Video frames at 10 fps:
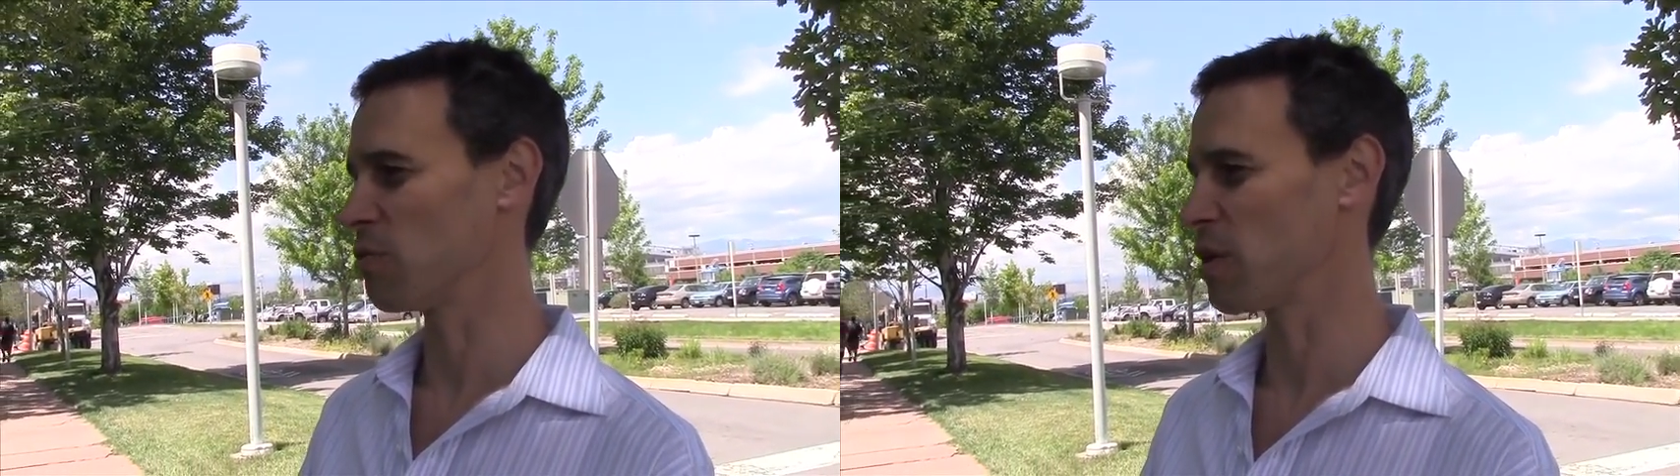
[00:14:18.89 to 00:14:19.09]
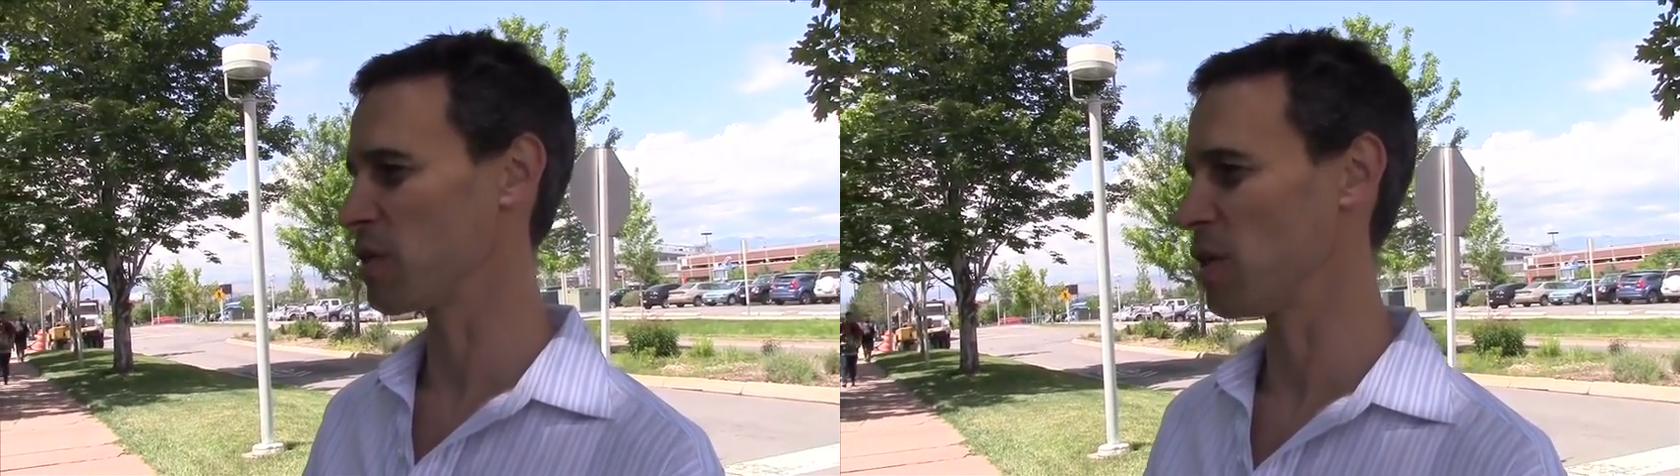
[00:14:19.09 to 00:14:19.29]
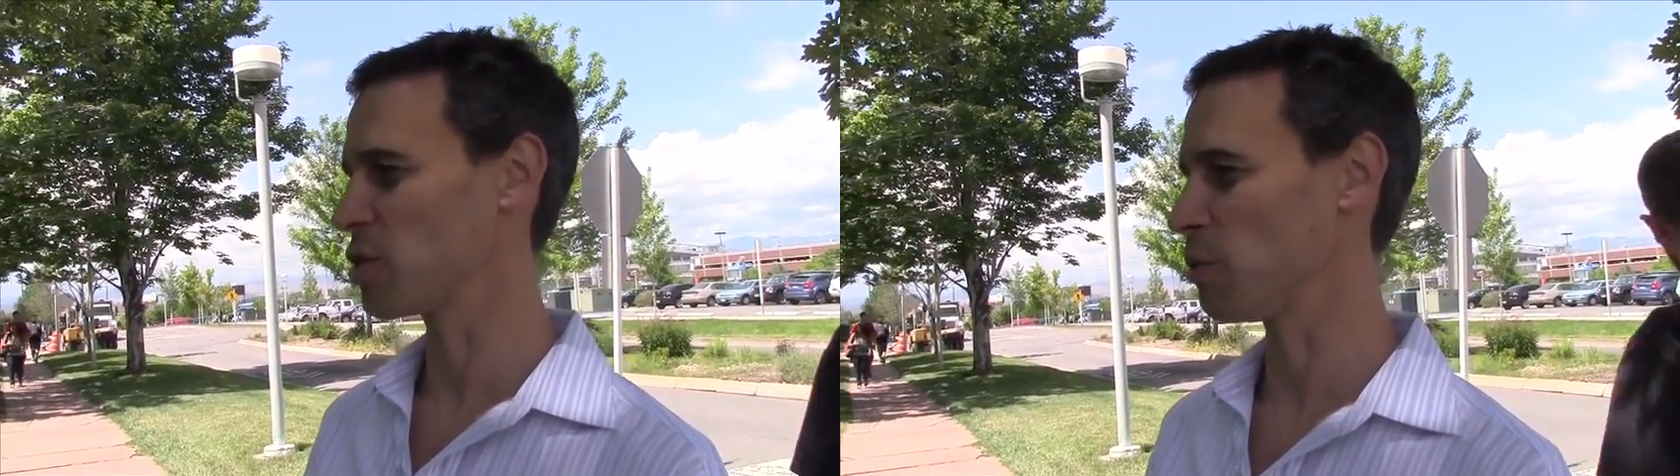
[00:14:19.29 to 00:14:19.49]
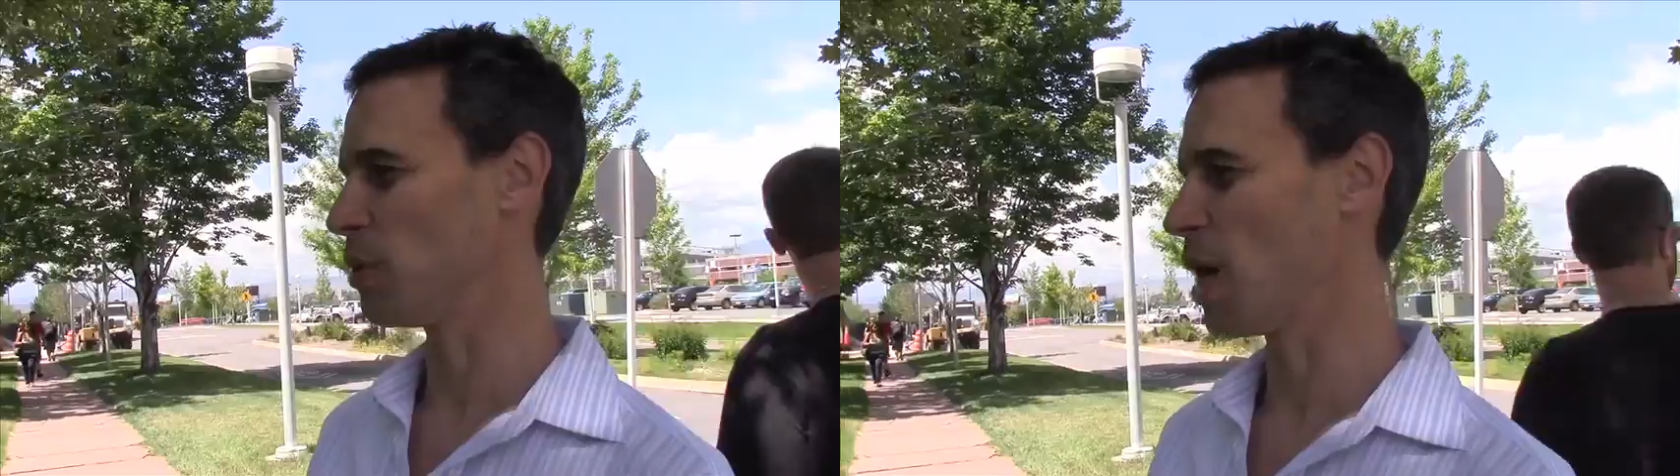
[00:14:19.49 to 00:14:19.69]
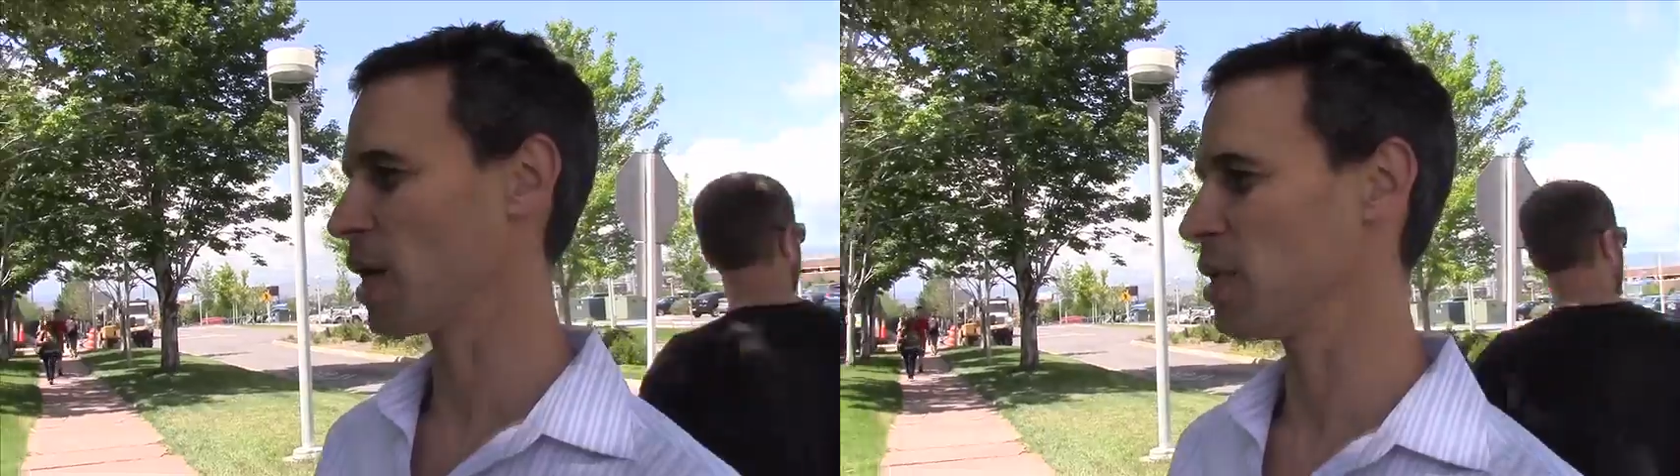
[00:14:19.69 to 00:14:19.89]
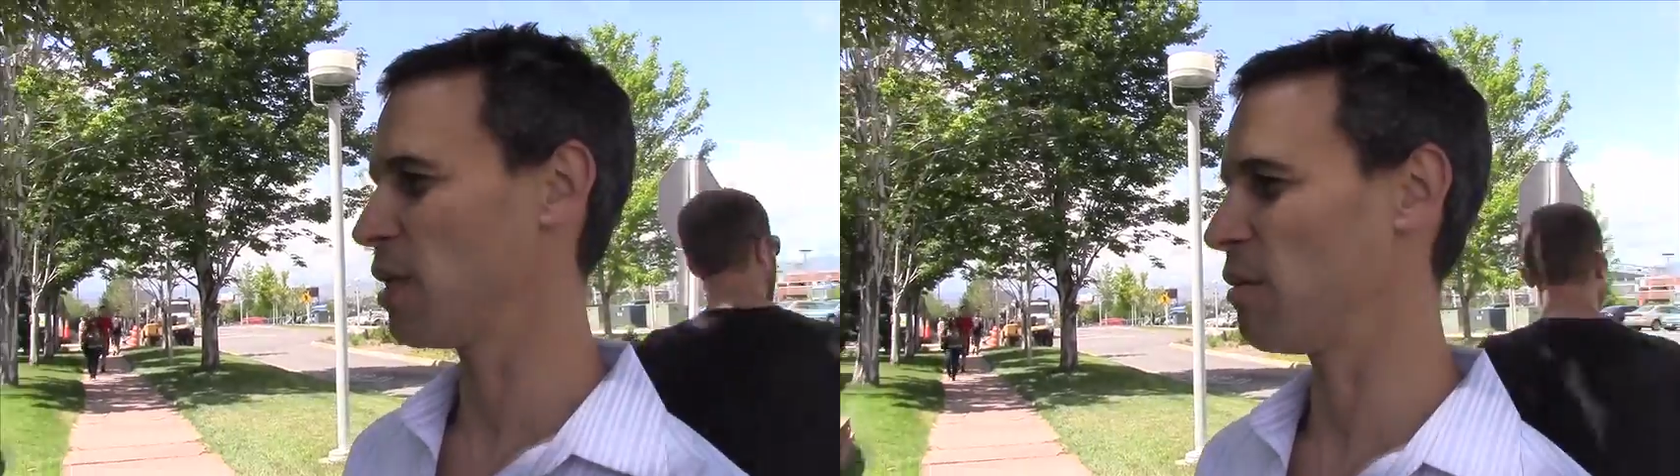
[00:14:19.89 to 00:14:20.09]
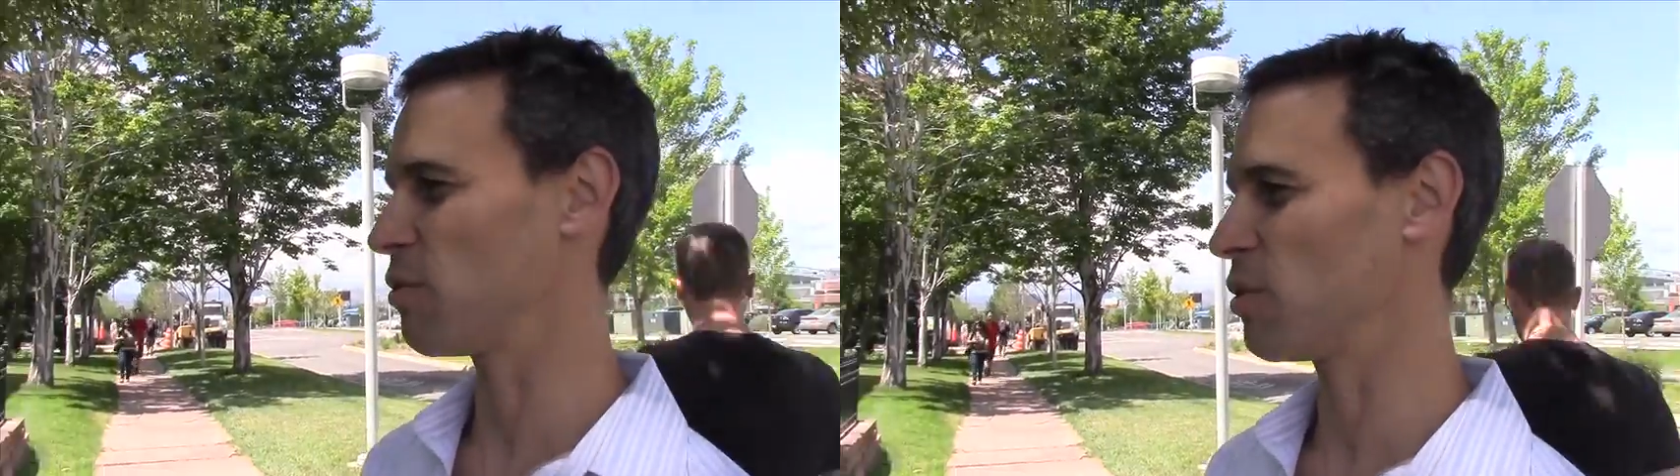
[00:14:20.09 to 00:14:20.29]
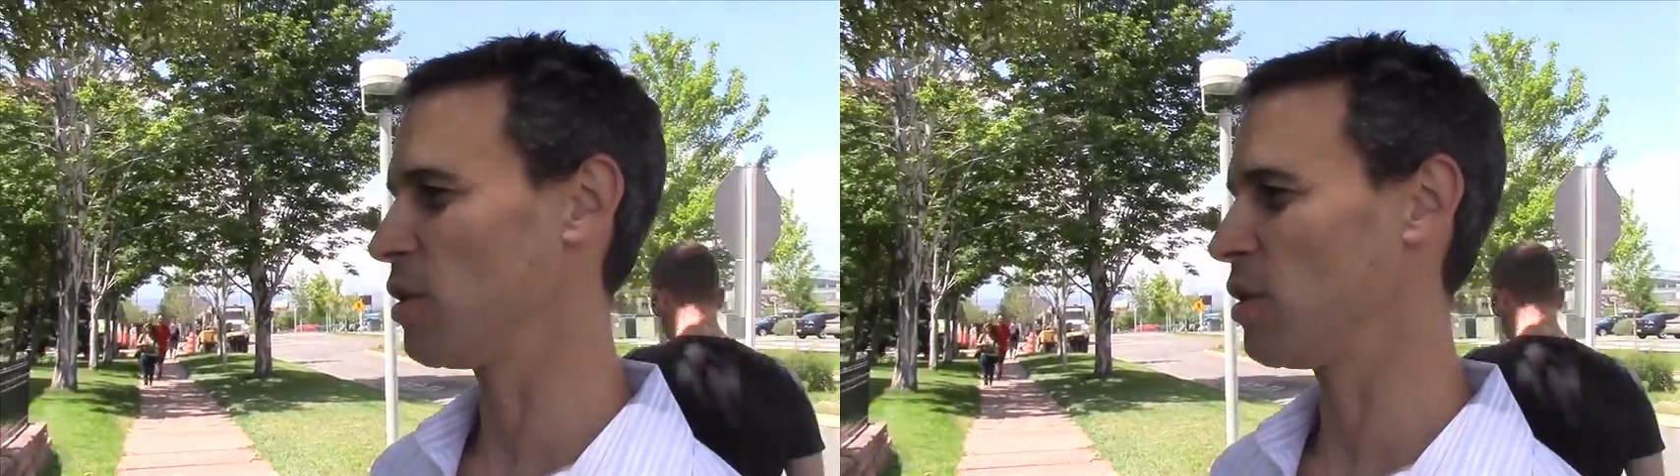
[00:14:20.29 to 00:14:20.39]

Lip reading: residential block in Denver,